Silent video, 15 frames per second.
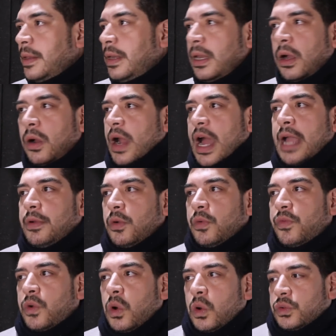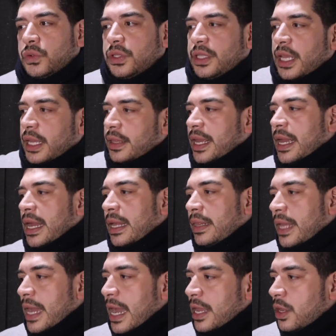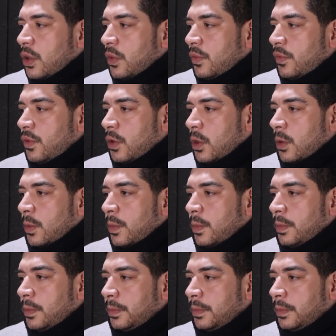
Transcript: All right, of course, the icon from